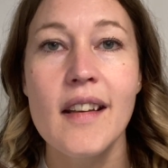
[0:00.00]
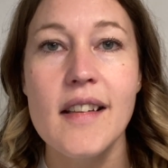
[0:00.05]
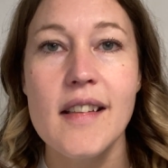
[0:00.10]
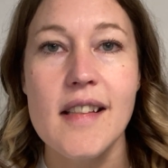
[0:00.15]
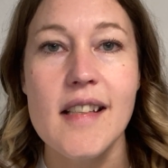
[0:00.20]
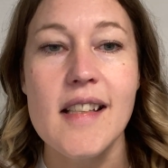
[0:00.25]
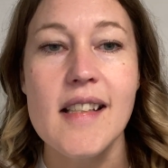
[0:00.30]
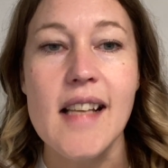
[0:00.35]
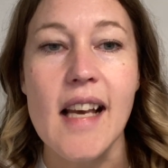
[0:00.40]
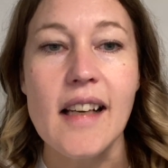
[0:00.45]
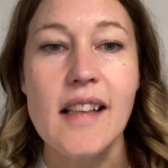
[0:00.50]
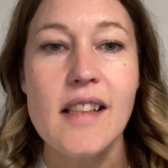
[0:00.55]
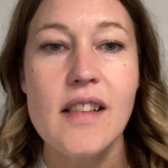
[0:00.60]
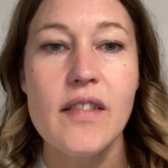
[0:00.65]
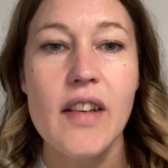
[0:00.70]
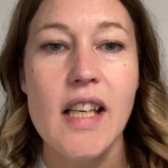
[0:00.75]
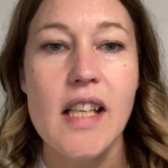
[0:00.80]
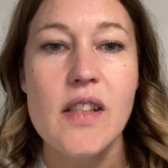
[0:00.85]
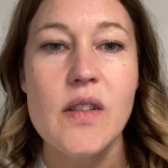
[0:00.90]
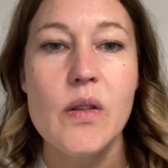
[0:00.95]
This
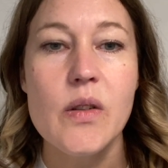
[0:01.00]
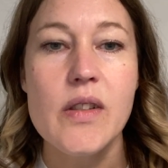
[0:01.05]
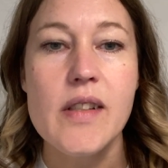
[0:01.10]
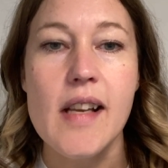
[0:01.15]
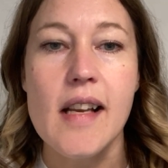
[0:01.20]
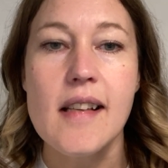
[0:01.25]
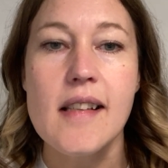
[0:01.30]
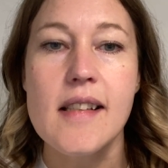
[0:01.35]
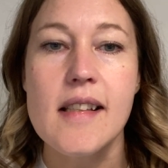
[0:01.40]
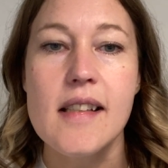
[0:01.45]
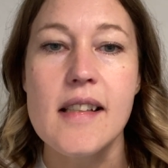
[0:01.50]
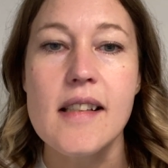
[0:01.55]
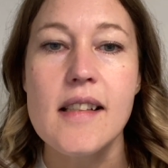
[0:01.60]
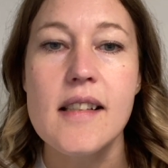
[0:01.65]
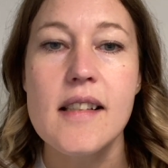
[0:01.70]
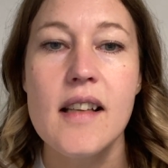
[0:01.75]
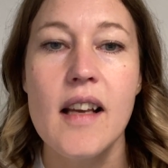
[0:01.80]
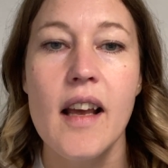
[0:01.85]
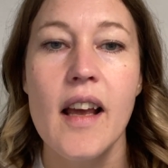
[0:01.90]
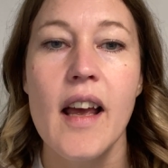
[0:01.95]
activates our
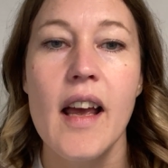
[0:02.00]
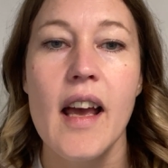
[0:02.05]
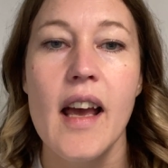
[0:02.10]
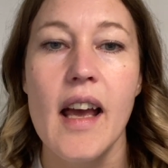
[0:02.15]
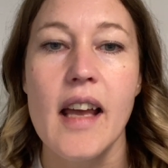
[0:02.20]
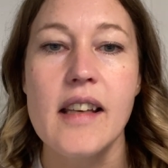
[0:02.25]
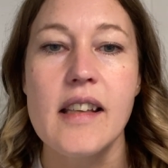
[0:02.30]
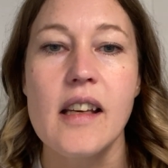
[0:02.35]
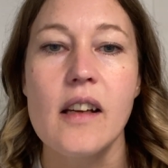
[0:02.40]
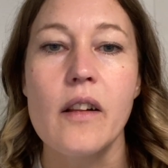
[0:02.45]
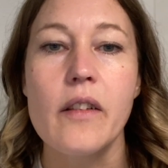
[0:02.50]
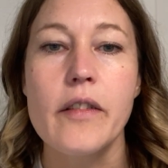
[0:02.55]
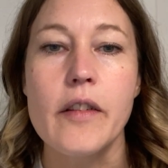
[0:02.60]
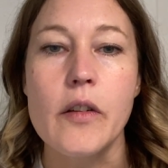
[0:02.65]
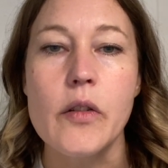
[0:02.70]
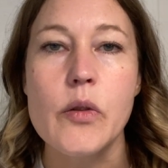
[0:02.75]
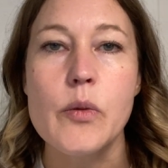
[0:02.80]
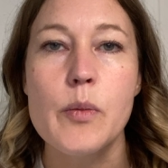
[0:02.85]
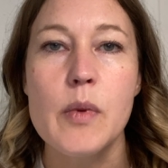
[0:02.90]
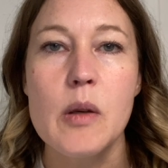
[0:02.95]
senses, and they'll
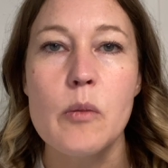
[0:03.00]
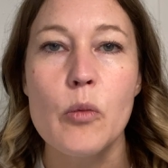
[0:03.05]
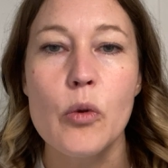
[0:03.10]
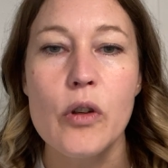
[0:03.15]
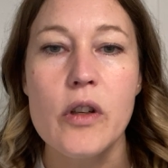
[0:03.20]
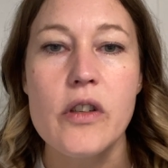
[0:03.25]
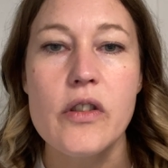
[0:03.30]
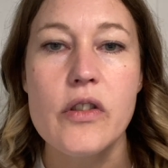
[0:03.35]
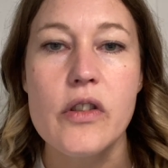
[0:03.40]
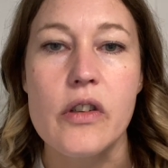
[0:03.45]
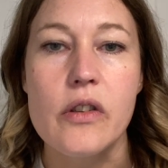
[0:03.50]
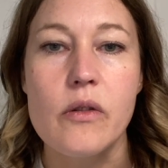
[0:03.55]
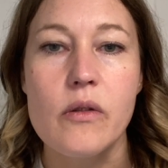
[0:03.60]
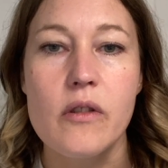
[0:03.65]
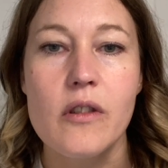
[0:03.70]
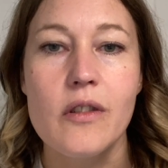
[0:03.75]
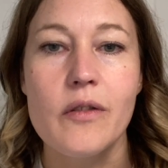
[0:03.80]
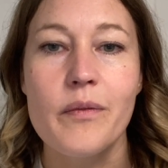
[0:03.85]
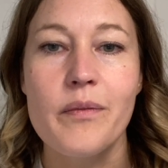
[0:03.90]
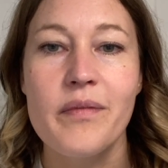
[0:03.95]
thus be more attuned.
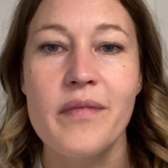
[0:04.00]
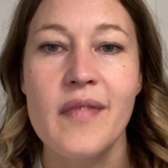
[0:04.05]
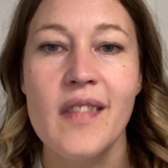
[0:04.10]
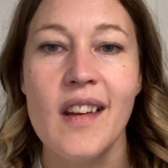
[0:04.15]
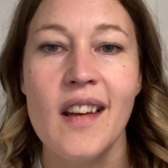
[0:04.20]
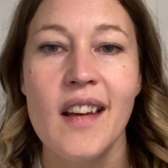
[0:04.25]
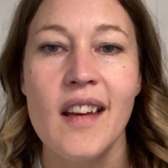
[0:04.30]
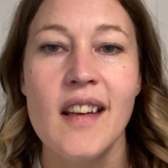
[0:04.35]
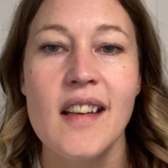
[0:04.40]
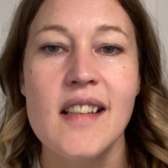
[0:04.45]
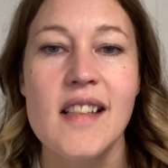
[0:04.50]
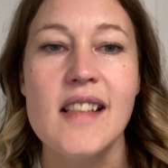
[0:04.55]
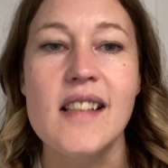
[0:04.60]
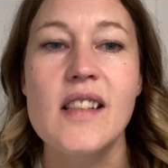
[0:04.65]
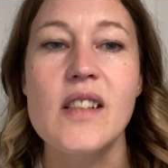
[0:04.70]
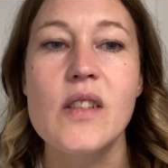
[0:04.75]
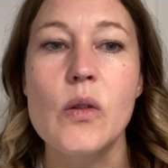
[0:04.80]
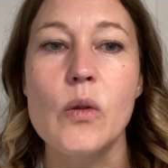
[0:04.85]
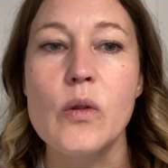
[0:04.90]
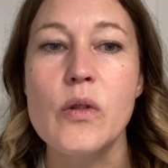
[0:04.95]
This
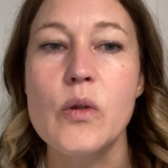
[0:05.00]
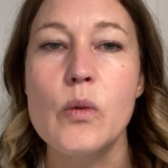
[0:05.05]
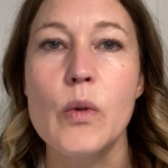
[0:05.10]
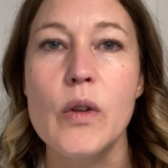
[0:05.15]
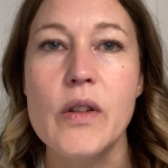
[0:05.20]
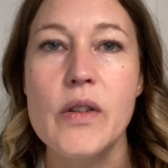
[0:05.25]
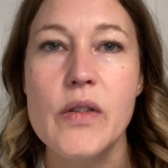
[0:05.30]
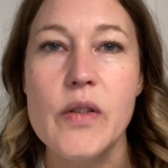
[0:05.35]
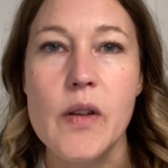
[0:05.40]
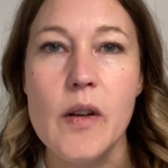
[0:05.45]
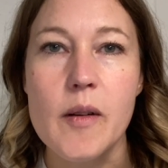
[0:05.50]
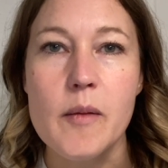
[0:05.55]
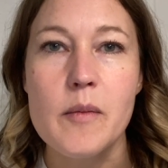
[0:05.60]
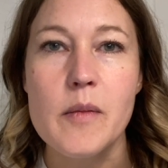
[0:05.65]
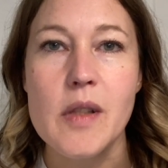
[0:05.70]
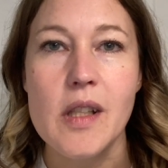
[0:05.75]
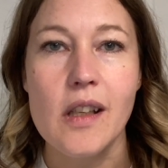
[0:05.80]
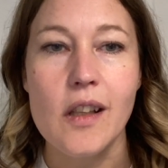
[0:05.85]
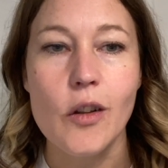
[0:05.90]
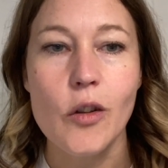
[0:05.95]
is also what some
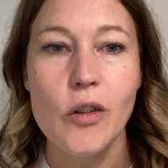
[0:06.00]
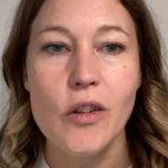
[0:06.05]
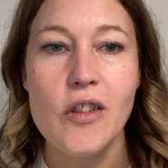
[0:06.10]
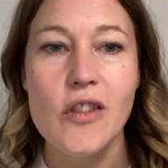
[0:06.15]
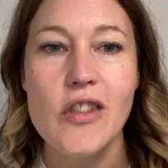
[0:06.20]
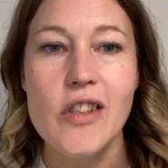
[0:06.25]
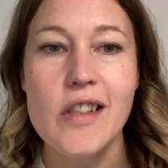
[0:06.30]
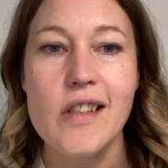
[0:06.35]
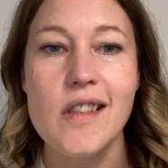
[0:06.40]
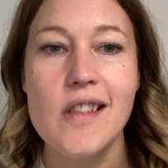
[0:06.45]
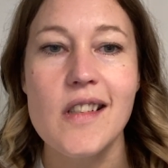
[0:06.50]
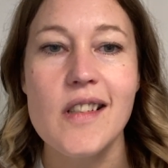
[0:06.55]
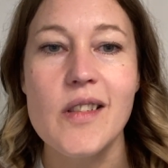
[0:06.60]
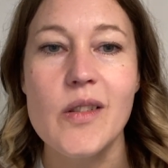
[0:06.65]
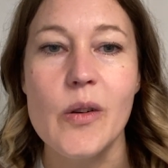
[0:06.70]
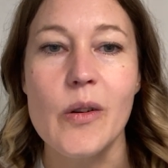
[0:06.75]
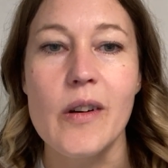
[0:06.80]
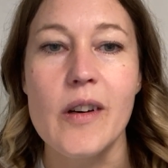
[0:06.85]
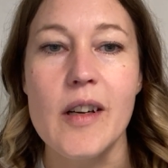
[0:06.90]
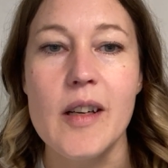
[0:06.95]
psychologists
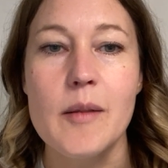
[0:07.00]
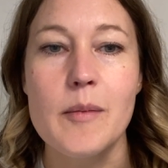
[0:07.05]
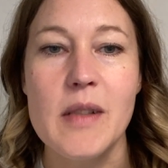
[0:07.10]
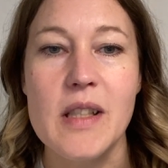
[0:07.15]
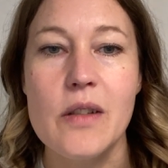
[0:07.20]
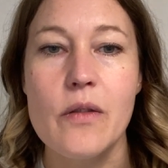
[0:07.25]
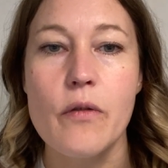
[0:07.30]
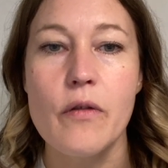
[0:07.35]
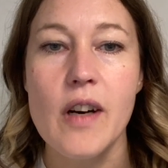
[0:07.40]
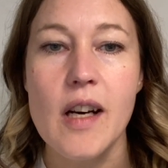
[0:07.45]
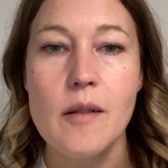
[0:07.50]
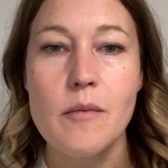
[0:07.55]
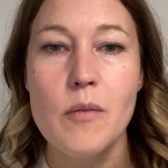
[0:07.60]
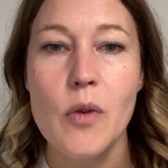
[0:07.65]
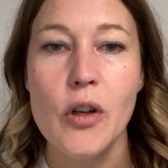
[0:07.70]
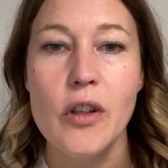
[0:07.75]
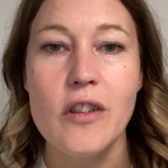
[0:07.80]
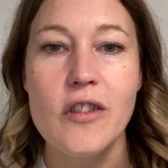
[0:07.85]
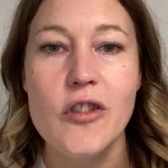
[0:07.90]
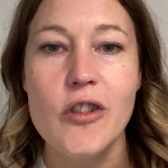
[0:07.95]
describe as threat
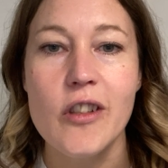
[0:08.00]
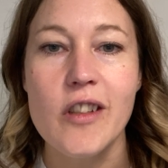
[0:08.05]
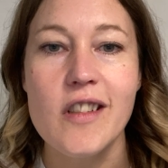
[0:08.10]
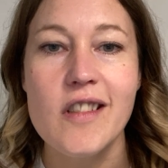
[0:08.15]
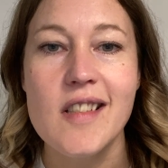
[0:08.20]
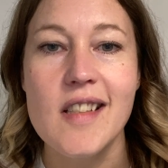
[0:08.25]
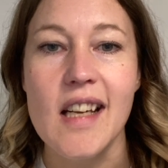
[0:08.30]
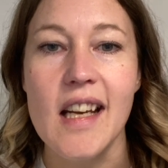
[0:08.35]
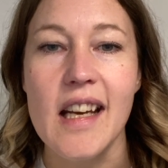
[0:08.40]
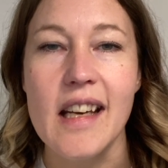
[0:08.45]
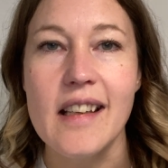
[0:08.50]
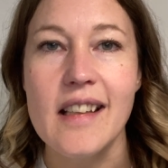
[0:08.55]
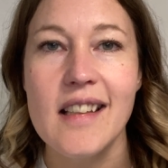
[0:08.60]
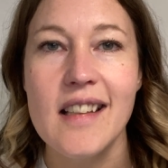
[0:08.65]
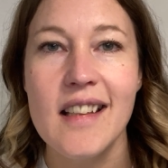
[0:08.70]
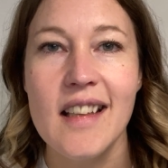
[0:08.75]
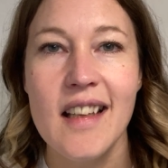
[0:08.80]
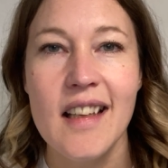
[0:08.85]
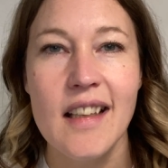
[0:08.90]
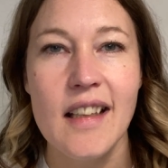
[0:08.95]
monitoring state,
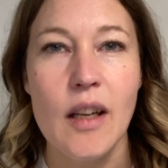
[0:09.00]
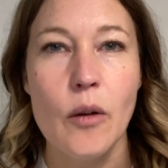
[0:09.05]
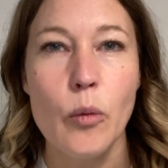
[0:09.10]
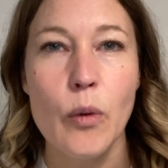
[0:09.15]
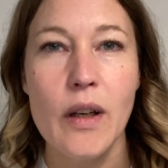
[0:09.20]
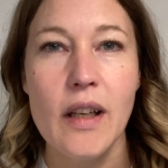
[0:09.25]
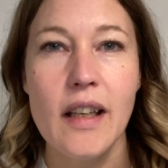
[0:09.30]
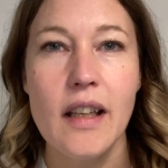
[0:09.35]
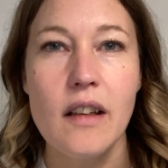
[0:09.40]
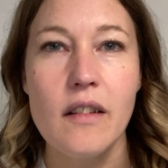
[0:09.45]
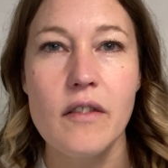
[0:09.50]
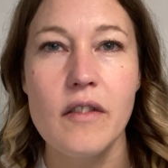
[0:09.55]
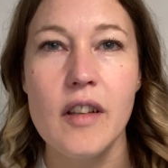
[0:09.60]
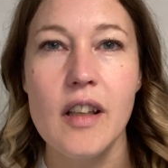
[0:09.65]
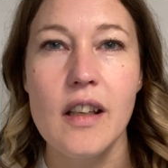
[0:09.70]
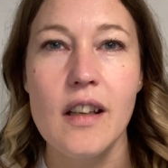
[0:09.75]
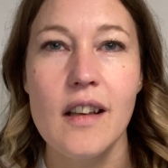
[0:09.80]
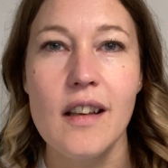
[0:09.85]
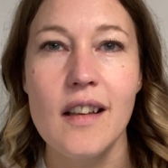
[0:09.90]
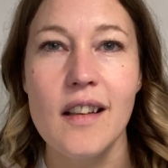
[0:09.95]
that we live in
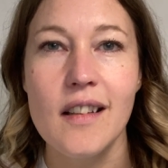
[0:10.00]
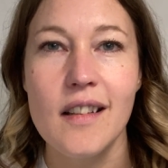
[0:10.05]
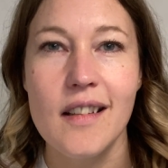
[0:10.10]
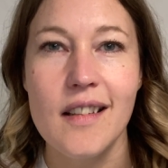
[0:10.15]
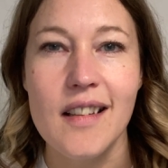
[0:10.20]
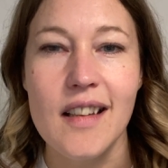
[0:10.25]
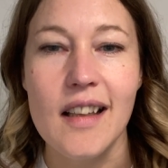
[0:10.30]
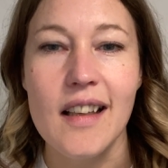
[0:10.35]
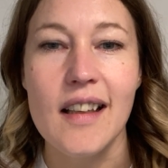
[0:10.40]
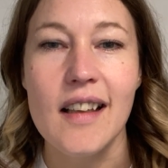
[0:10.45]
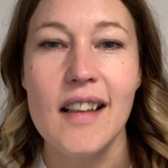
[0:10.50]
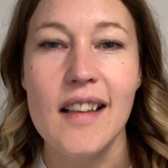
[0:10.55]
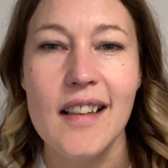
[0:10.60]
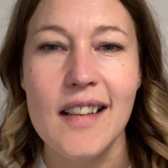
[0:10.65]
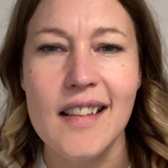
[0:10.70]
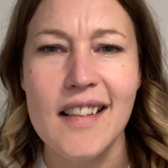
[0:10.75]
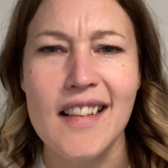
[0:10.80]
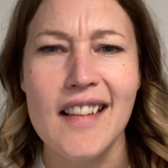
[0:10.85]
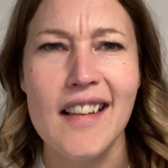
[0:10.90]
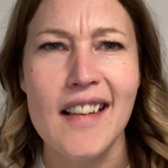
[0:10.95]
a
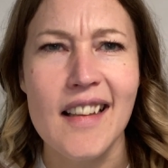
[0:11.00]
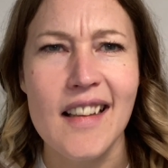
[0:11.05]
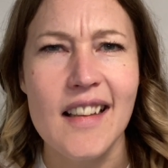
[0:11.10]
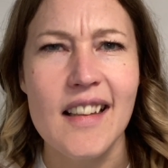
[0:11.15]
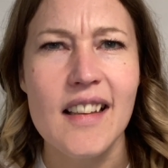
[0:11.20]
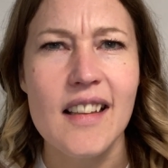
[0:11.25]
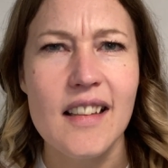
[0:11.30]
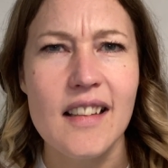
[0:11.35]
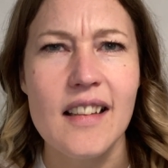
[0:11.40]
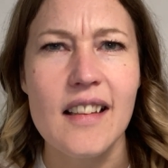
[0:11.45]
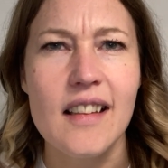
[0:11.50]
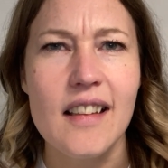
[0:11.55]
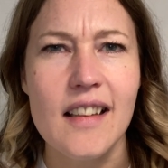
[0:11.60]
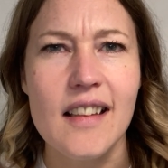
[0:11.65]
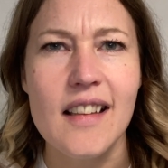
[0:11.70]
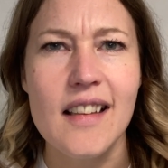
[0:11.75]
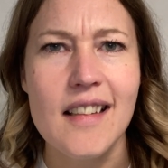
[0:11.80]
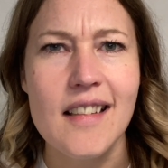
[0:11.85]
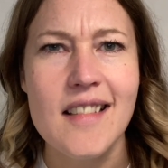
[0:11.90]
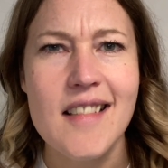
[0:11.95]

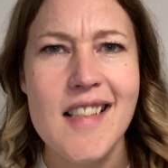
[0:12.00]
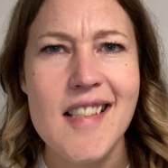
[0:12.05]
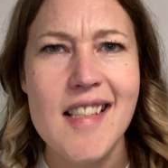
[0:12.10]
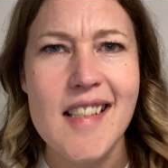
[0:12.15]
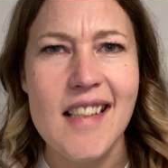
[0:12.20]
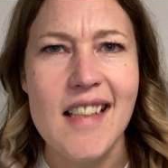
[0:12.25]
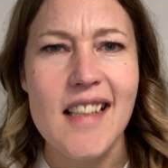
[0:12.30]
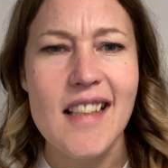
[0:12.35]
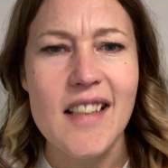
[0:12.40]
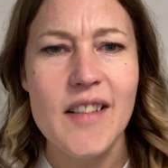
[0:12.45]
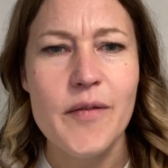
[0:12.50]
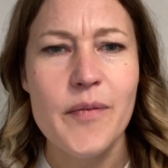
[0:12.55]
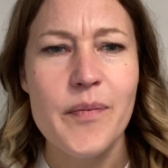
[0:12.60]
da-da-da-da-da-da state.